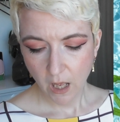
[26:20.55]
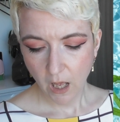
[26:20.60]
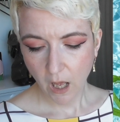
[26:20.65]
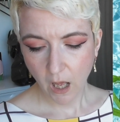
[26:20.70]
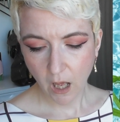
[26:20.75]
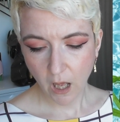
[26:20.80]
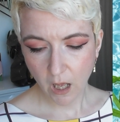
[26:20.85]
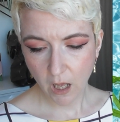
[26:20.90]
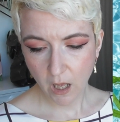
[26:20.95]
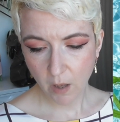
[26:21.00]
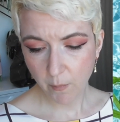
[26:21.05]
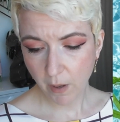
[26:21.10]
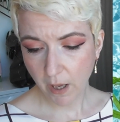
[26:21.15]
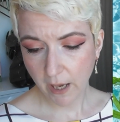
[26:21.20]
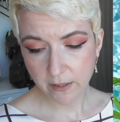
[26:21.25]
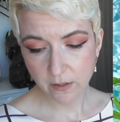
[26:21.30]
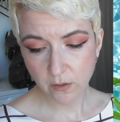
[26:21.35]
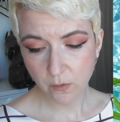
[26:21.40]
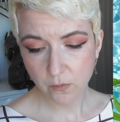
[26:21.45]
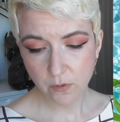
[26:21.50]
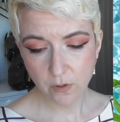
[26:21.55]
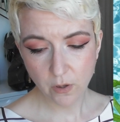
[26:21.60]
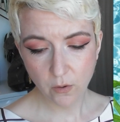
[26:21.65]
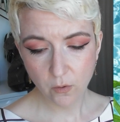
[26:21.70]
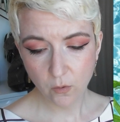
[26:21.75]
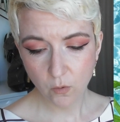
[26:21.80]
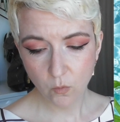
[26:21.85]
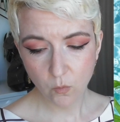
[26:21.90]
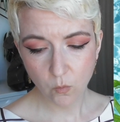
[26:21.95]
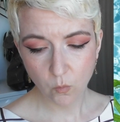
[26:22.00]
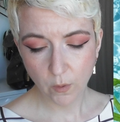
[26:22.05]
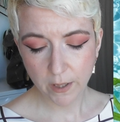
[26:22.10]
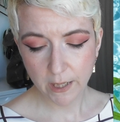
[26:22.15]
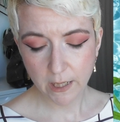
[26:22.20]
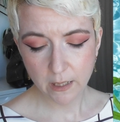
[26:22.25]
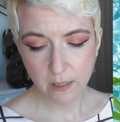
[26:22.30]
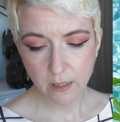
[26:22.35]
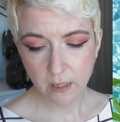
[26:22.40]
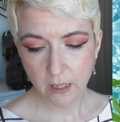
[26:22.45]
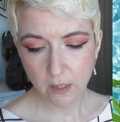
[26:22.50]
I don't know
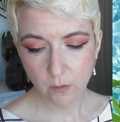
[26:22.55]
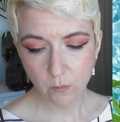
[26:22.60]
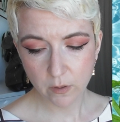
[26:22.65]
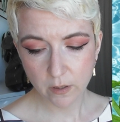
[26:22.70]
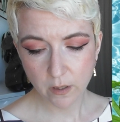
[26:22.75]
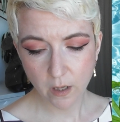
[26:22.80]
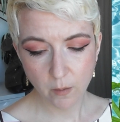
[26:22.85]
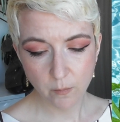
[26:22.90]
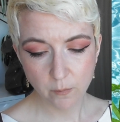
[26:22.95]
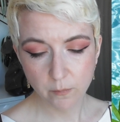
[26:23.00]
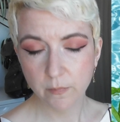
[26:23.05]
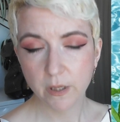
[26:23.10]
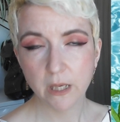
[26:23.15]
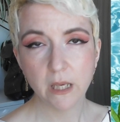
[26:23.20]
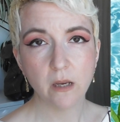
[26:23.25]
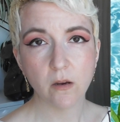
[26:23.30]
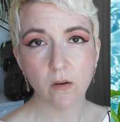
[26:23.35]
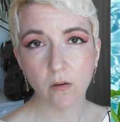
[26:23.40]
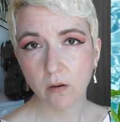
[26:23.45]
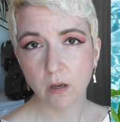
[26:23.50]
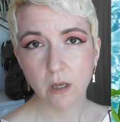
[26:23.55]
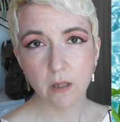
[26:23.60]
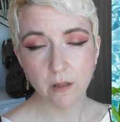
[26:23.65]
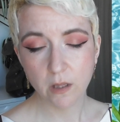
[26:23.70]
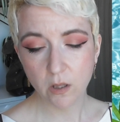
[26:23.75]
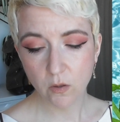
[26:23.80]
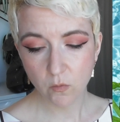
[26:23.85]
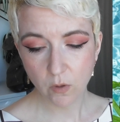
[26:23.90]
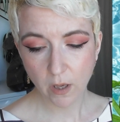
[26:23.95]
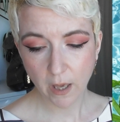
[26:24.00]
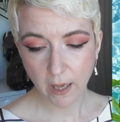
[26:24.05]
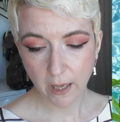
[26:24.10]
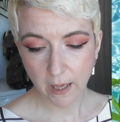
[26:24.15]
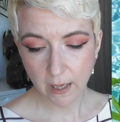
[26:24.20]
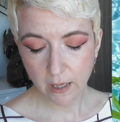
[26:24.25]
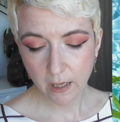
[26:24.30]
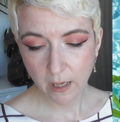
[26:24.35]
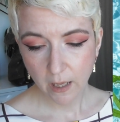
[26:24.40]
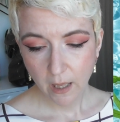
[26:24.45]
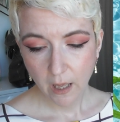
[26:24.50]
when it would come here in the
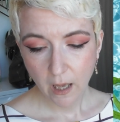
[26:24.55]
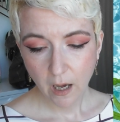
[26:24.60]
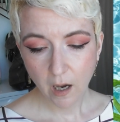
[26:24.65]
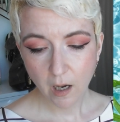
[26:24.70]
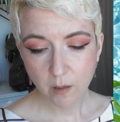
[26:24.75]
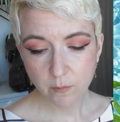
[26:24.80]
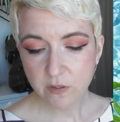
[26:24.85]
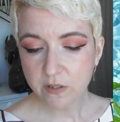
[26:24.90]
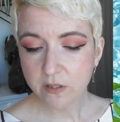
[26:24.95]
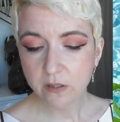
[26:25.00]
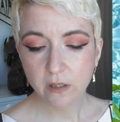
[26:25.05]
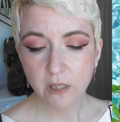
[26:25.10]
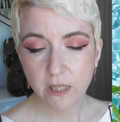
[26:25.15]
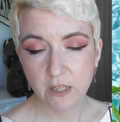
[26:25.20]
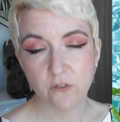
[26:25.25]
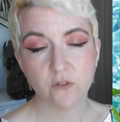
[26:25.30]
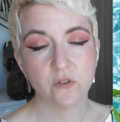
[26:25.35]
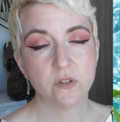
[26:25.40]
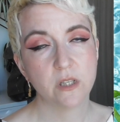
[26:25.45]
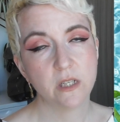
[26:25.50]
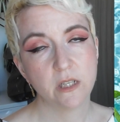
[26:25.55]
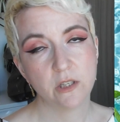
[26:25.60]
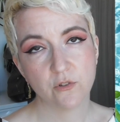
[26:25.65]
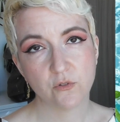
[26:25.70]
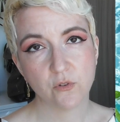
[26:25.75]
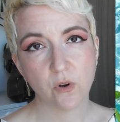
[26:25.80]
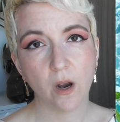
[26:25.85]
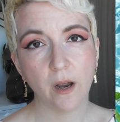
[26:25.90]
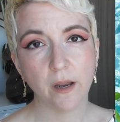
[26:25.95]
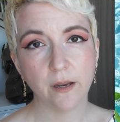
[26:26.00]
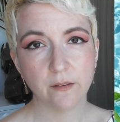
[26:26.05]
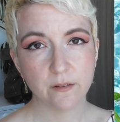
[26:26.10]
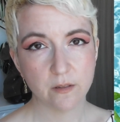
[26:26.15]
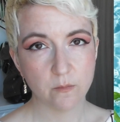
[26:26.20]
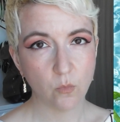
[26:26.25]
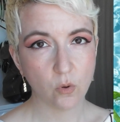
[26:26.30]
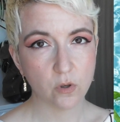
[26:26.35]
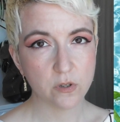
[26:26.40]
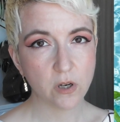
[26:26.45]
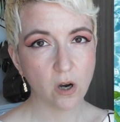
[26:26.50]
UK. I'm still interested in trying some
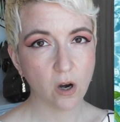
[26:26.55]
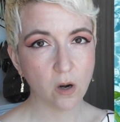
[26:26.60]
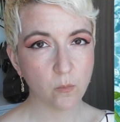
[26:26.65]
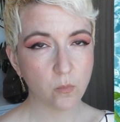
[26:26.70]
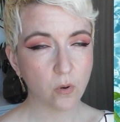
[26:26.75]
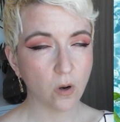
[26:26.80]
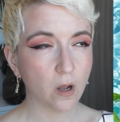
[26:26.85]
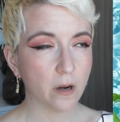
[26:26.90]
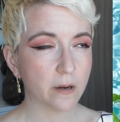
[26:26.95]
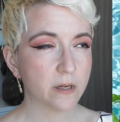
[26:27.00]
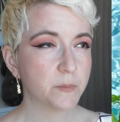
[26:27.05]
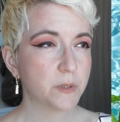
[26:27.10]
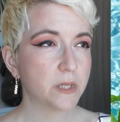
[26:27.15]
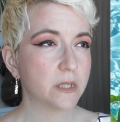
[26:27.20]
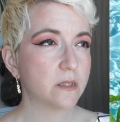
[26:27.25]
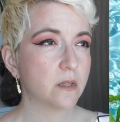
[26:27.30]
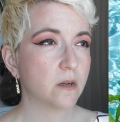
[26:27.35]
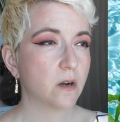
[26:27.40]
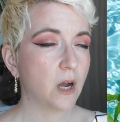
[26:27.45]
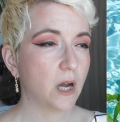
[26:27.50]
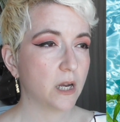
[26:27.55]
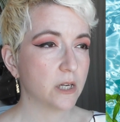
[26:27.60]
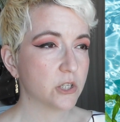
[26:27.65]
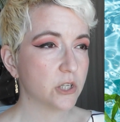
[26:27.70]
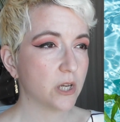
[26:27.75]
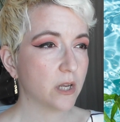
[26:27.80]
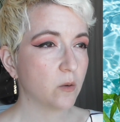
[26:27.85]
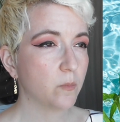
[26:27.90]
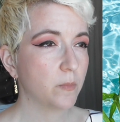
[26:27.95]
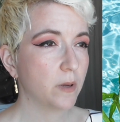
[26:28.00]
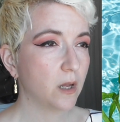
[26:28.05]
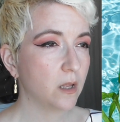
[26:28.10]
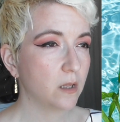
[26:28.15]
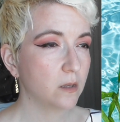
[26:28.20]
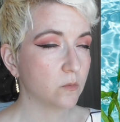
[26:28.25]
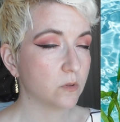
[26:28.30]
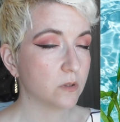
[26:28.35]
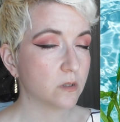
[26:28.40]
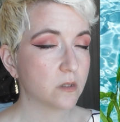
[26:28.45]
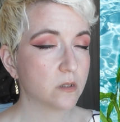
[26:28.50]
more Tarte products because their eyeshadow palette
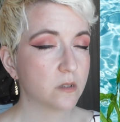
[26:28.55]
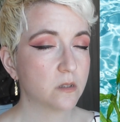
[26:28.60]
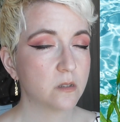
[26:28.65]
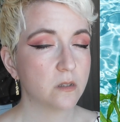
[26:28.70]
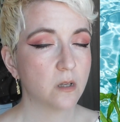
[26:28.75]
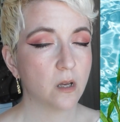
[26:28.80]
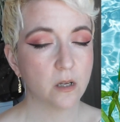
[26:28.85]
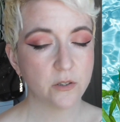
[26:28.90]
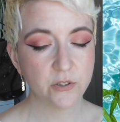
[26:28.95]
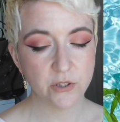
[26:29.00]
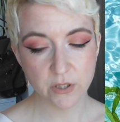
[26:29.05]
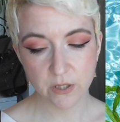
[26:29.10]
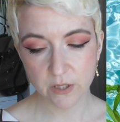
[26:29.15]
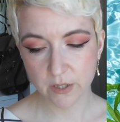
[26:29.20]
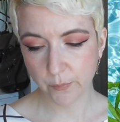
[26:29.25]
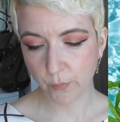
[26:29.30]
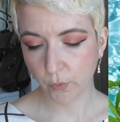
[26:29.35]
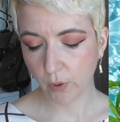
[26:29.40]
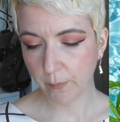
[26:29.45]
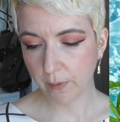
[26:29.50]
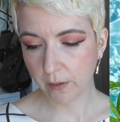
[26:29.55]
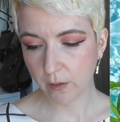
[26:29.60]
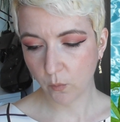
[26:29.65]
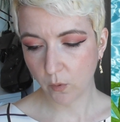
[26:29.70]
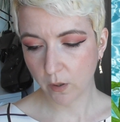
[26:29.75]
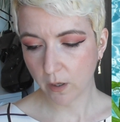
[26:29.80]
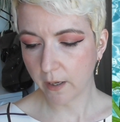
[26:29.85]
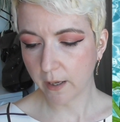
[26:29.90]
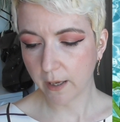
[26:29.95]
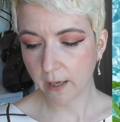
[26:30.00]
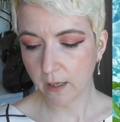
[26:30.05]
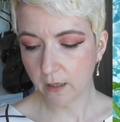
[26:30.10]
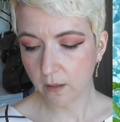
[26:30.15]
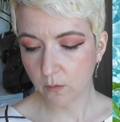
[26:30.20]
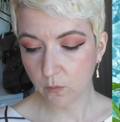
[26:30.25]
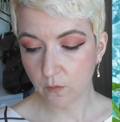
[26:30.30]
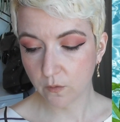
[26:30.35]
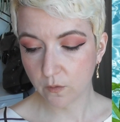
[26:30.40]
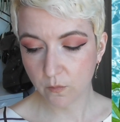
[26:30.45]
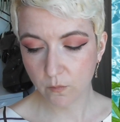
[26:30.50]
was such a disappointment. The one I had, it
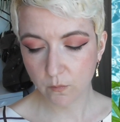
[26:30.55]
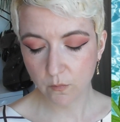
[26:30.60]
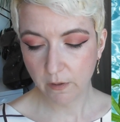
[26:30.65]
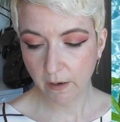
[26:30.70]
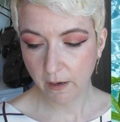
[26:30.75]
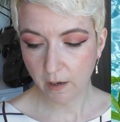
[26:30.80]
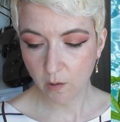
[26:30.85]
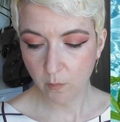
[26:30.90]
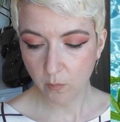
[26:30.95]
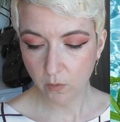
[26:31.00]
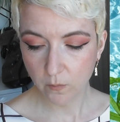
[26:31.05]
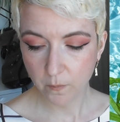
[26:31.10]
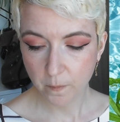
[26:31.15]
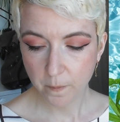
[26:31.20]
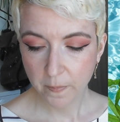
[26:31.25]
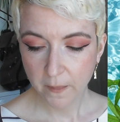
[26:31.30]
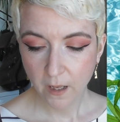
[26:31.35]
was terrible.